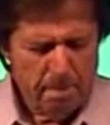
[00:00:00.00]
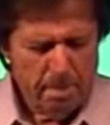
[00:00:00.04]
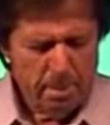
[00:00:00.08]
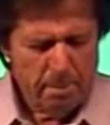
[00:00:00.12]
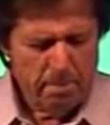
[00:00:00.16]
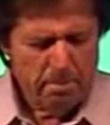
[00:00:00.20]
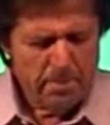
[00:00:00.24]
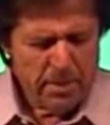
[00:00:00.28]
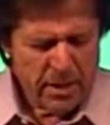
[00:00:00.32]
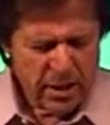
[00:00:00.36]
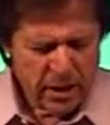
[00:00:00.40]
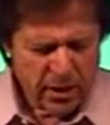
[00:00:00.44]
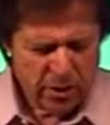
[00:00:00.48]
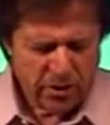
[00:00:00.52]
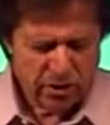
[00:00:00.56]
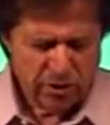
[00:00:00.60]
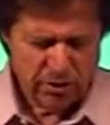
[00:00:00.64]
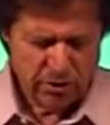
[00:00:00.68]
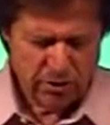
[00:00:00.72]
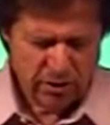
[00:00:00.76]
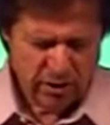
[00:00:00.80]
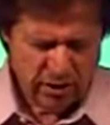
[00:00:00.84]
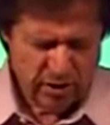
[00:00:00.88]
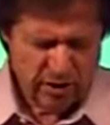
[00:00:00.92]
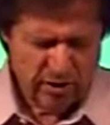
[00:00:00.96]
minister
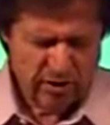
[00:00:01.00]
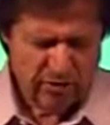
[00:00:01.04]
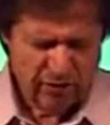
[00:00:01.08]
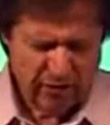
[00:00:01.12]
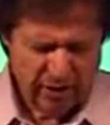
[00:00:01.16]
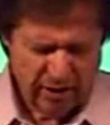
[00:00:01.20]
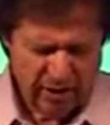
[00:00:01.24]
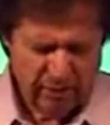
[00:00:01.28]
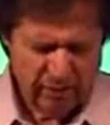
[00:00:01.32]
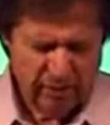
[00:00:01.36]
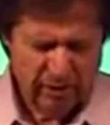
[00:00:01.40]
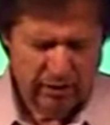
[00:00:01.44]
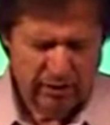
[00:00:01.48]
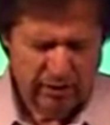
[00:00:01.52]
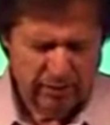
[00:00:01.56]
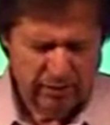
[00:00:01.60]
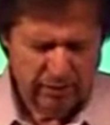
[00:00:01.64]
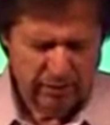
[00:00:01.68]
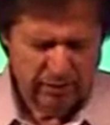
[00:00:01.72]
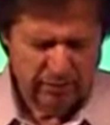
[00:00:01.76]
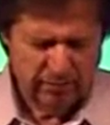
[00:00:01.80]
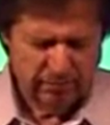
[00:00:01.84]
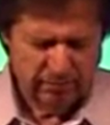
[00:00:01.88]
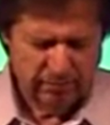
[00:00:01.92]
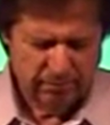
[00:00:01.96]
to these
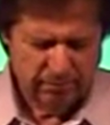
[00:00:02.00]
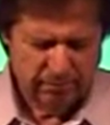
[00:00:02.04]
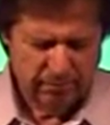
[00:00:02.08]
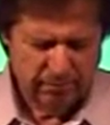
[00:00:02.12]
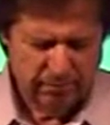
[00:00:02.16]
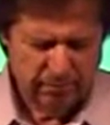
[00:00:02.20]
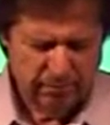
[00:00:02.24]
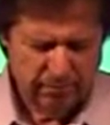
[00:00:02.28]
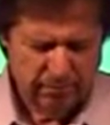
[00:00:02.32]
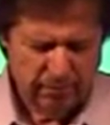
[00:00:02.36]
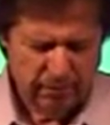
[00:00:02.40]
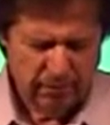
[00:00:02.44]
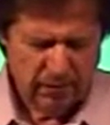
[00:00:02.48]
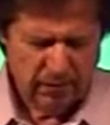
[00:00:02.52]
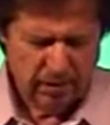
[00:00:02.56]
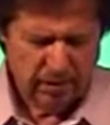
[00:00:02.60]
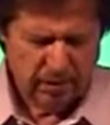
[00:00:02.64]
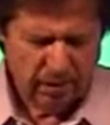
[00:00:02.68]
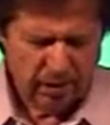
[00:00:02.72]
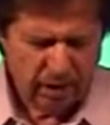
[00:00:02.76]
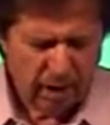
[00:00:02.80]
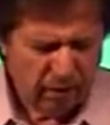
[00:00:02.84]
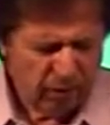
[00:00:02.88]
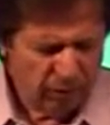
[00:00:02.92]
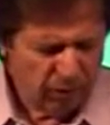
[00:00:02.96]
families.
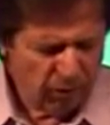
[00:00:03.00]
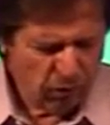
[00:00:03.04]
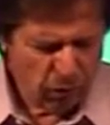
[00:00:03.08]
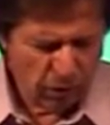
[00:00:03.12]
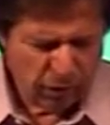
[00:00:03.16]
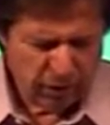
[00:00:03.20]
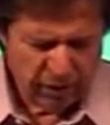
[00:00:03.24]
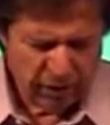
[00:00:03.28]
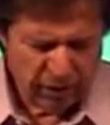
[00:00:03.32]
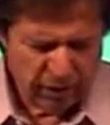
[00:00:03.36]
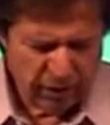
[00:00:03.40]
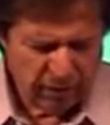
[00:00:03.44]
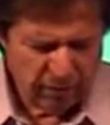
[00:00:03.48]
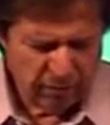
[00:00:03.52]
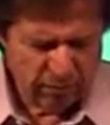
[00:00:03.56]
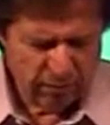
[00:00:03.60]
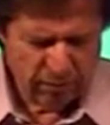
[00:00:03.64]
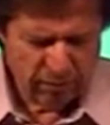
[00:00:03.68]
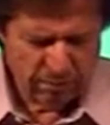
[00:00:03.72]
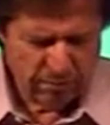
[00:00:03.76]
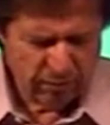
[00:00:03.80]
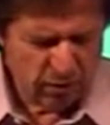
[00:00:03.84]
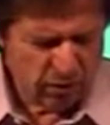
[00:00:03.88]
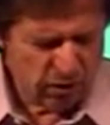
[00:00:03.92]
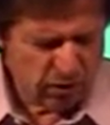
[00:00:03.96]
Hover over them with
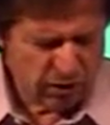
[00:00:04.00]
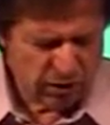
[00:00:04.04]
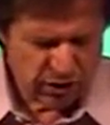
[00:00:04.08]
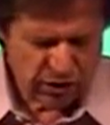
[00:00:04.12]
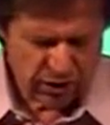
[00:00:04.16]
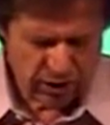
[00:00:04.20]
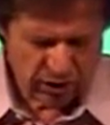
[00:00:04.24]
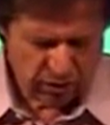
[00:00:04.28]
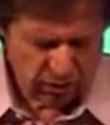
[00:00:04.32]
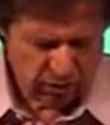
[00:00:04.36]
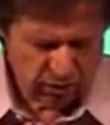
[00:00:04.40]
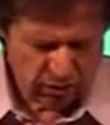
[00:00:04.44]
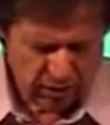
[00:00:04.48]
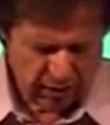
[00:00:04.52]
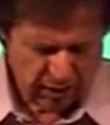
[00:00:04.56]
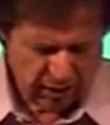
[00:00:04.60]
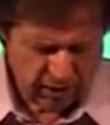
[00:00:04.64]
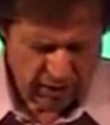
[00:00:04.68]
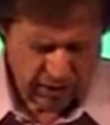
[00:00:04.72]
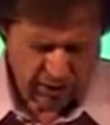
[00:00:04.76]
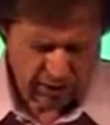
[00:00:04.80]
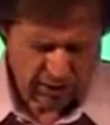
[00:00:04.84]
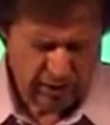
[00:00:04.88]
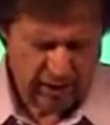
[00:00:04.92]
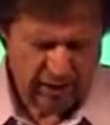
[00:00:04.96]
mercy and
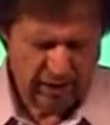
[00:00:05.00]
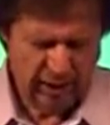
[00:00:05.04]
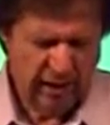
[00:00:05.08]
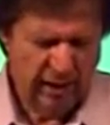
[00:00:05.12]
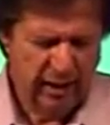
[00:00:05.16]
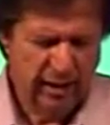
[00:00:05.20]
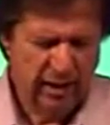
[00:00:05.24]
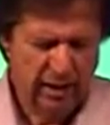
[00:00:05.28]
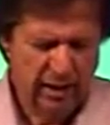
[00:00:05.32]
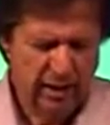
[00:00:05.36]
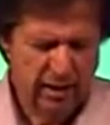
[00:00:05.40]
grace today.